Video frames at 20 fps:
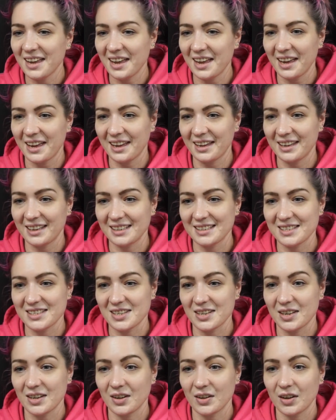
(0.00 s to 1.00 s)

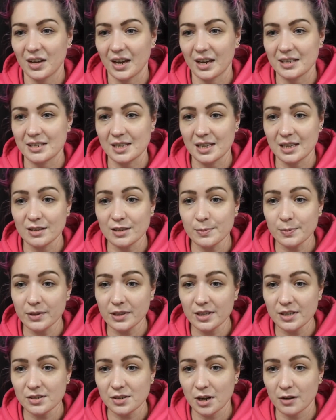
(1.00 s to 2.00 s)
And I see this
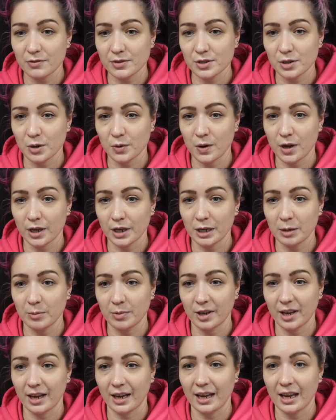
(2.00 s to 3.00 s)
police officer walking
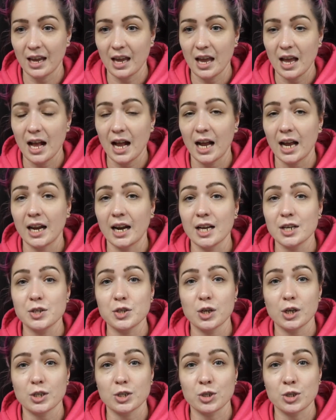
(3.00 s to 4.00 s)
by, and I
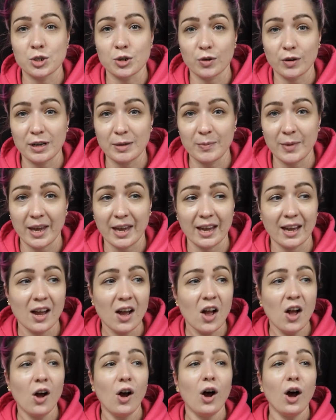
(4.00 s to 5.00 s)
start screaming,
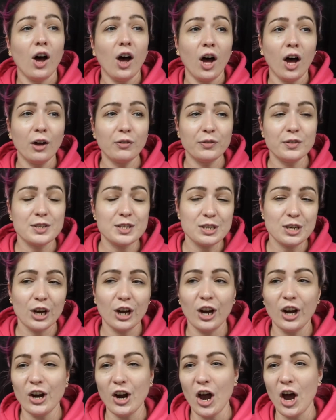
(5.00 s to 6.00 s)

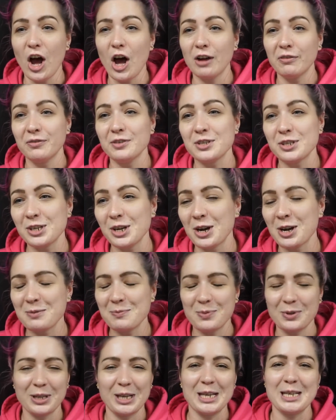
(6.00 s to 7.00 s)
officer,
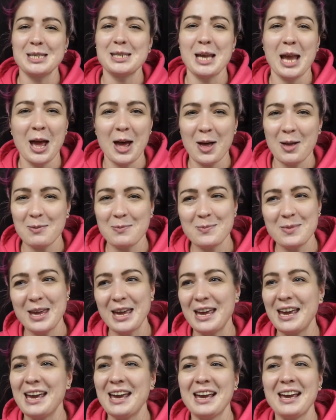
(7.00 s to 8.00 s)
please help me.
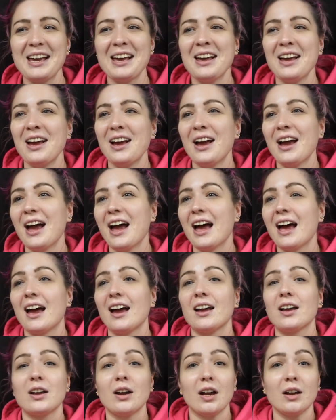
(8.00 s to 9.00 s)

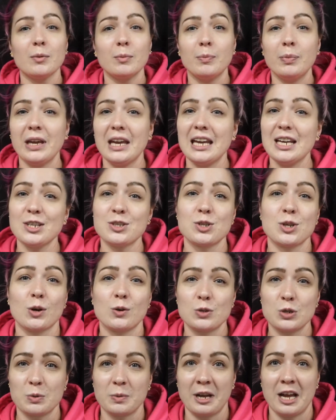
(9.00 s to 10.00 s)
Being
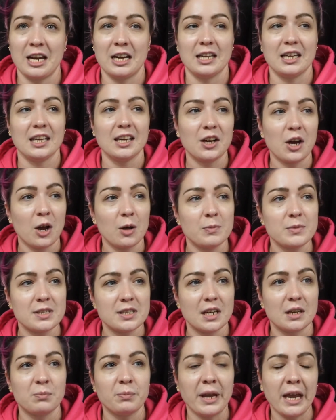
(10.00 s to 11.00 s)
so dramatic, he comes
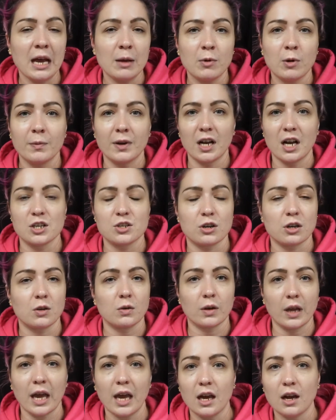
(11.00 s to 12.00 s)
in, ma'am, oh my gosh, are you
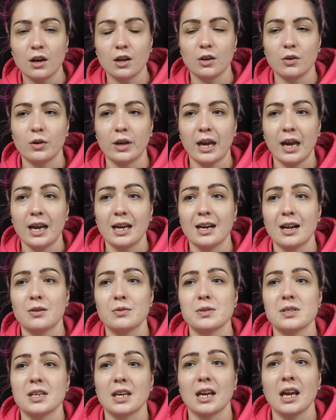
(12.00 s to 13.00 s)
okay? Are you okay? And I
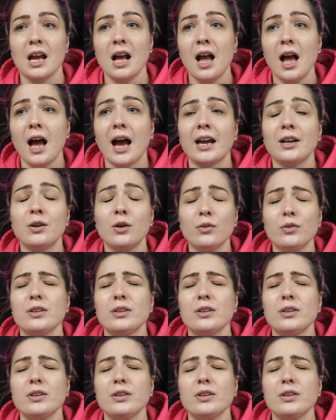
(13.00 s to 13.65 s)
was like, I know